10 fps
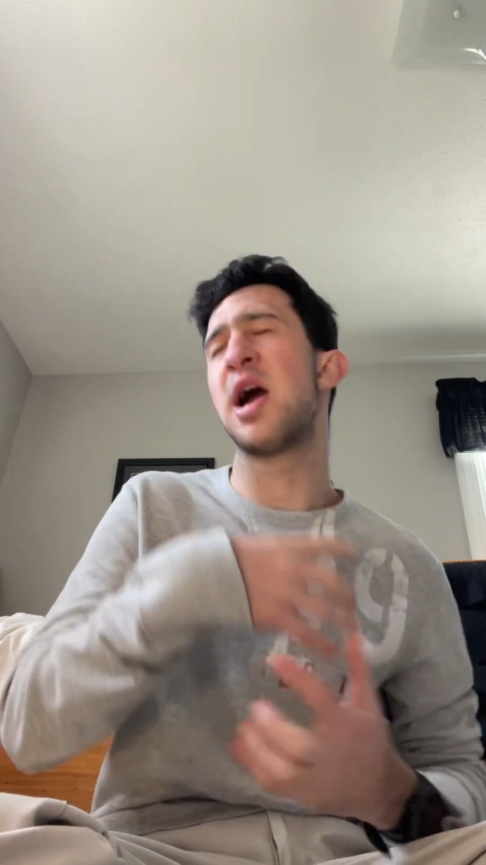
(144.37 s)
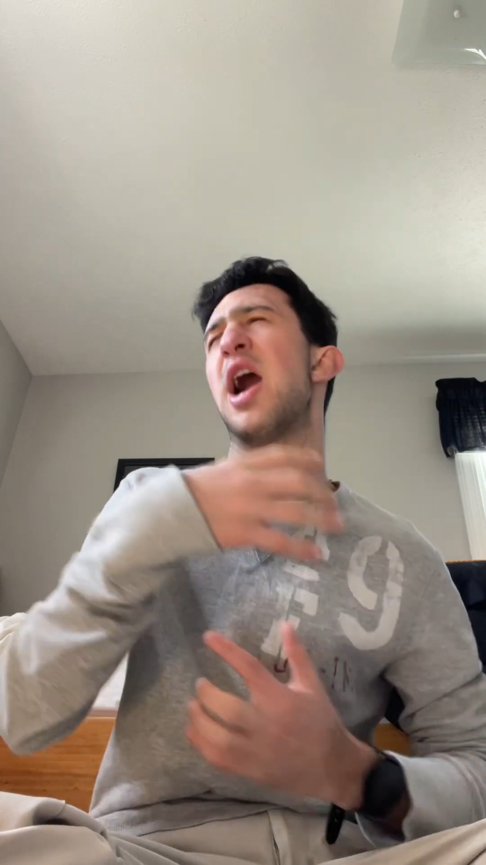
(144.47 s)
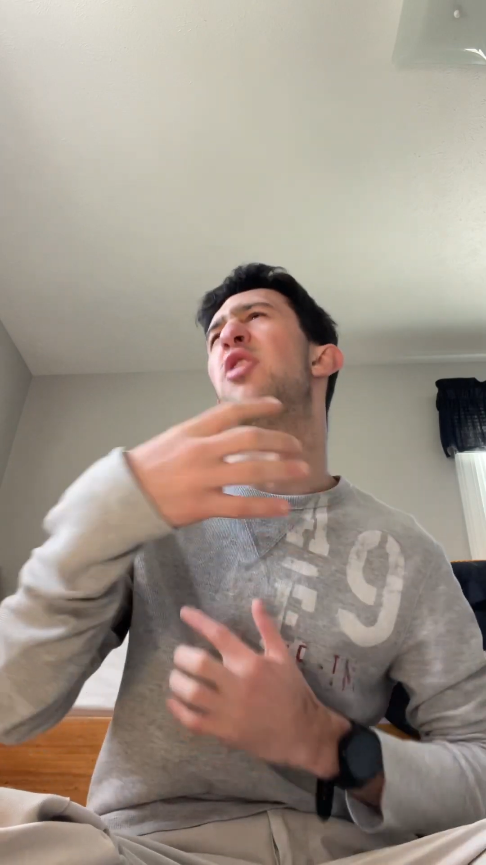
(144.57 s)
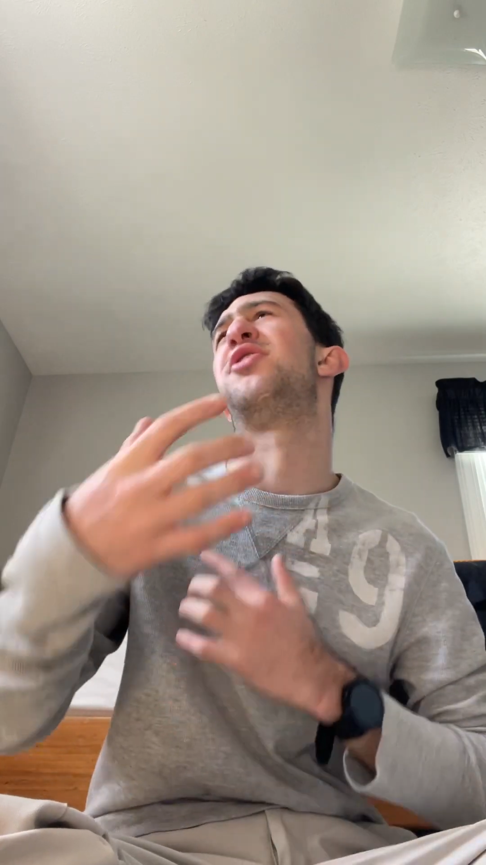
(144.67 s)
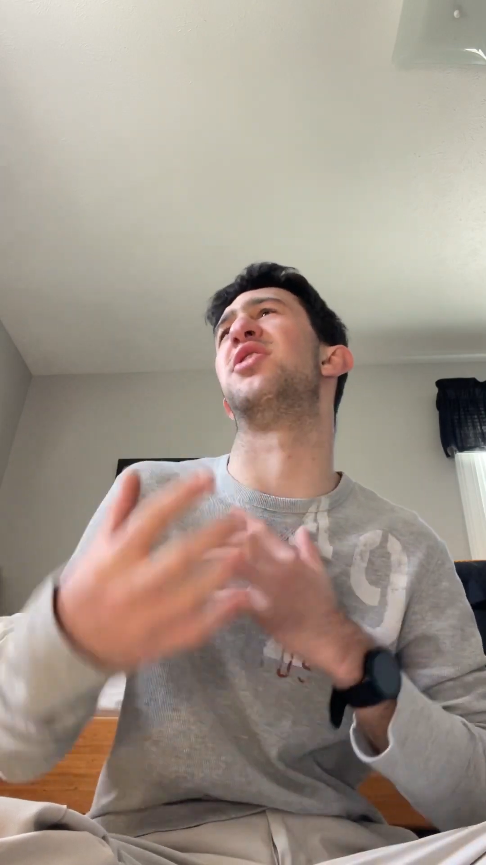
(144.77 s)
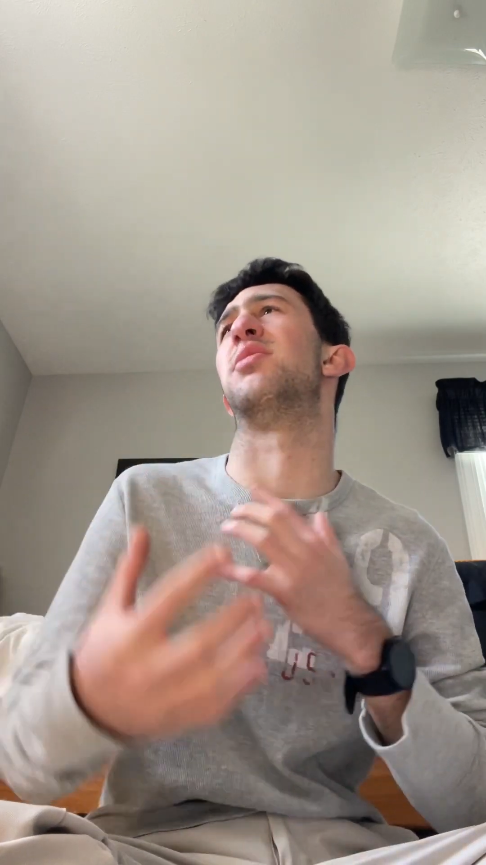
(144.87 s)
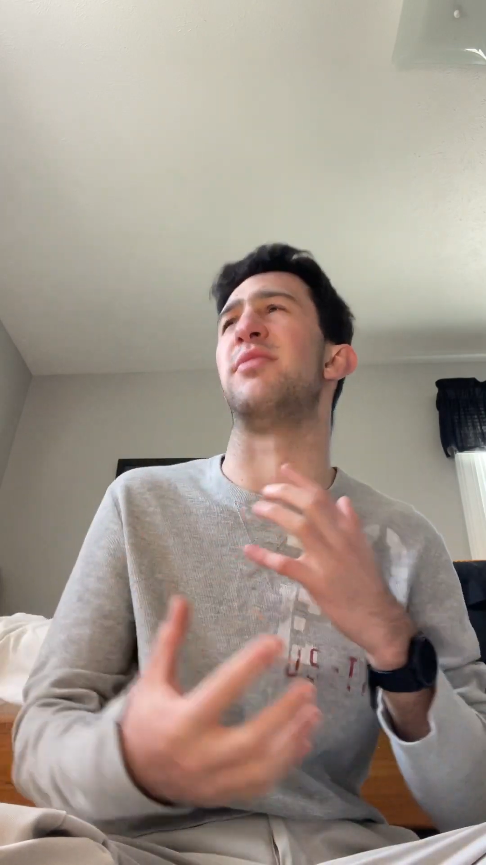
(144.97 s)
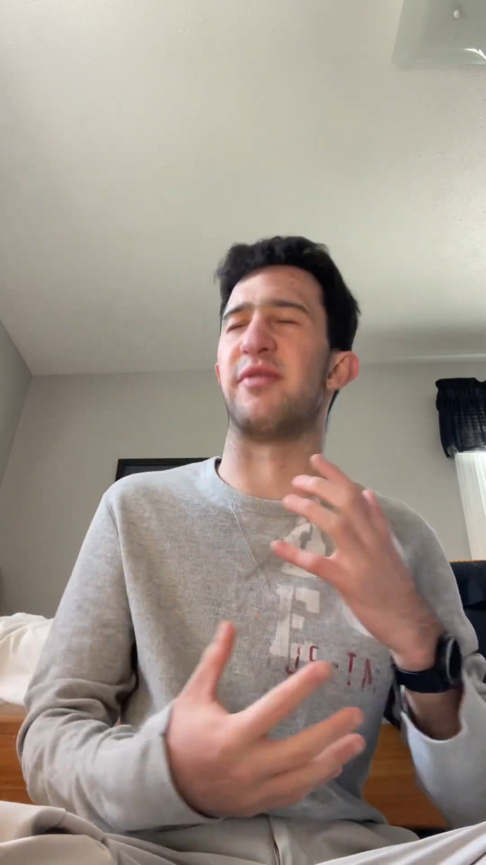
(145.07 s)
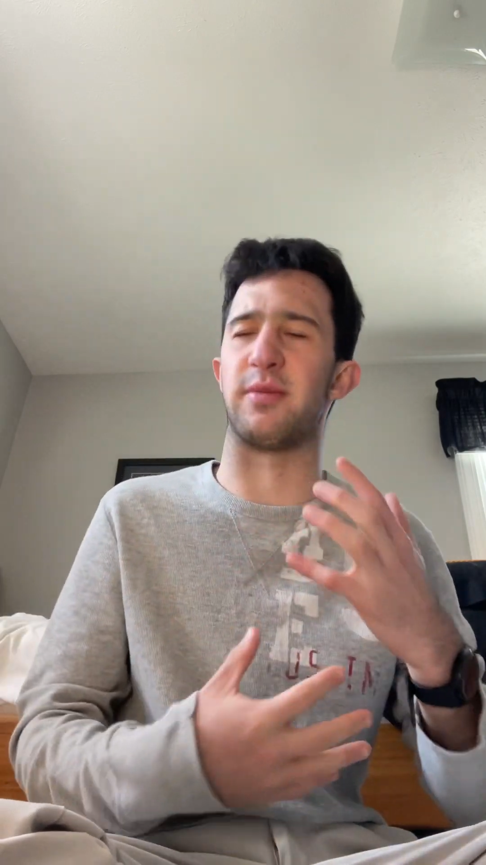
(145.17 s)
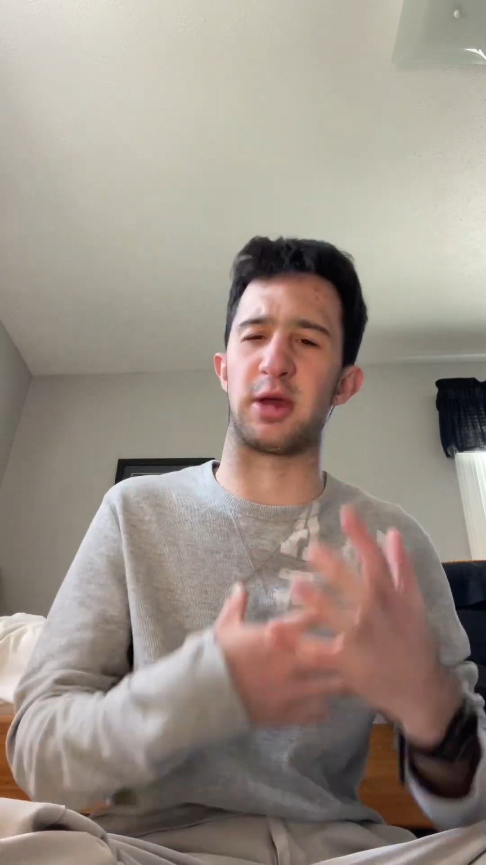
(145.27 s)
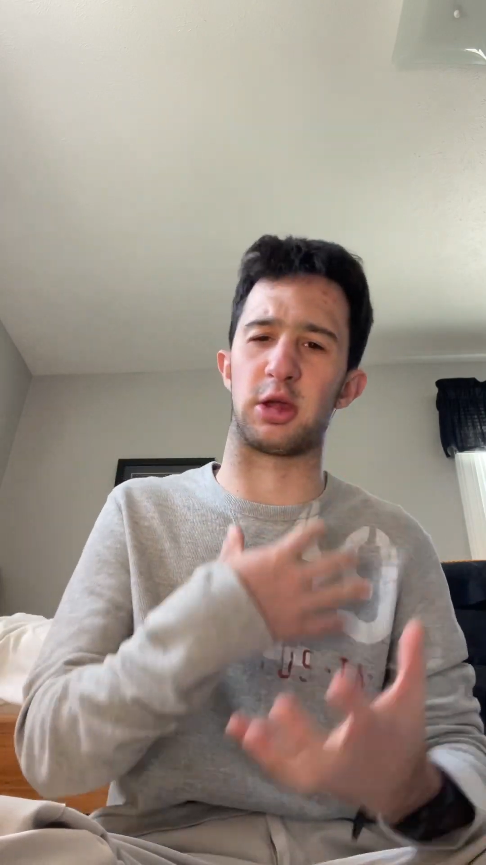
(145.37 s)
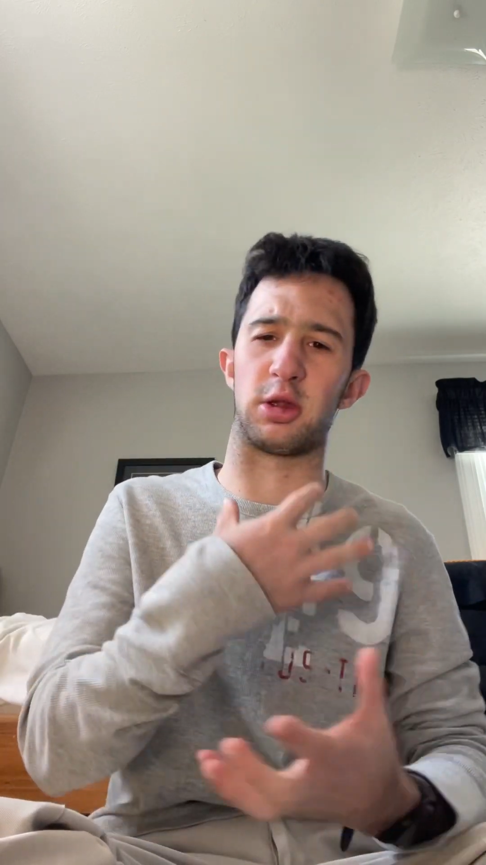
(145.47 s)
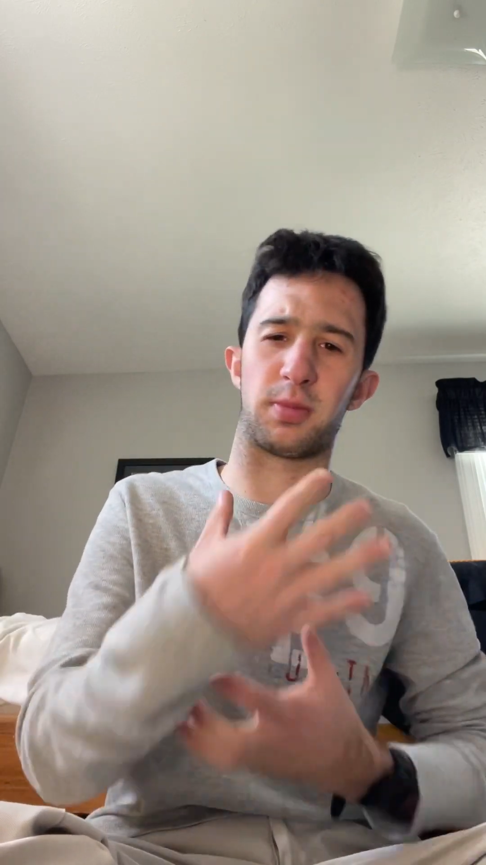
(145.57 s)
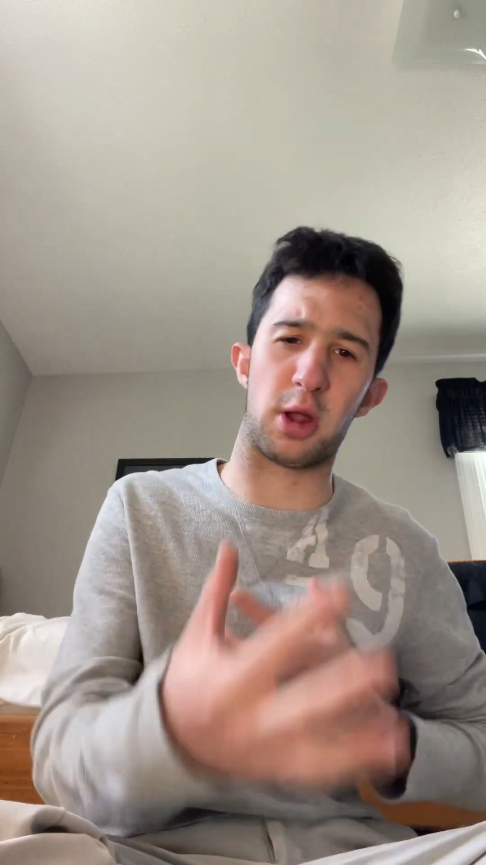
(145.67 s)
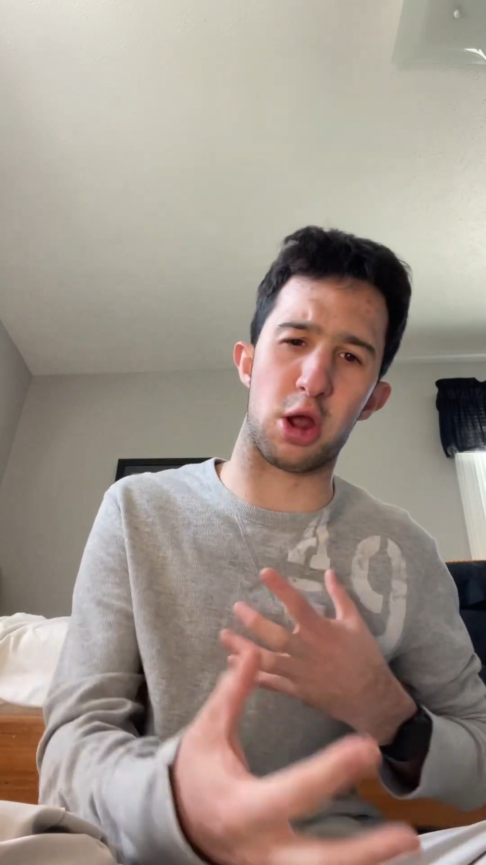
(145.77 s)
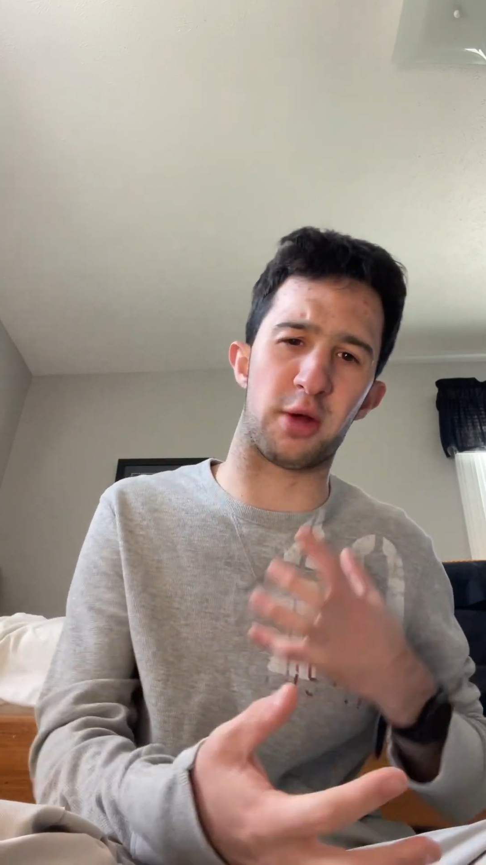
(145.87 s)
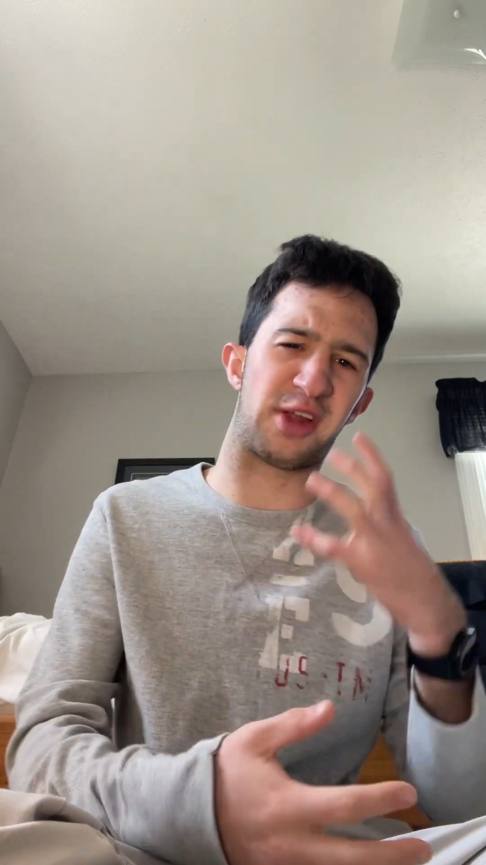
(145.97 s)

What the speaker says: I don't see them even making the playoffs.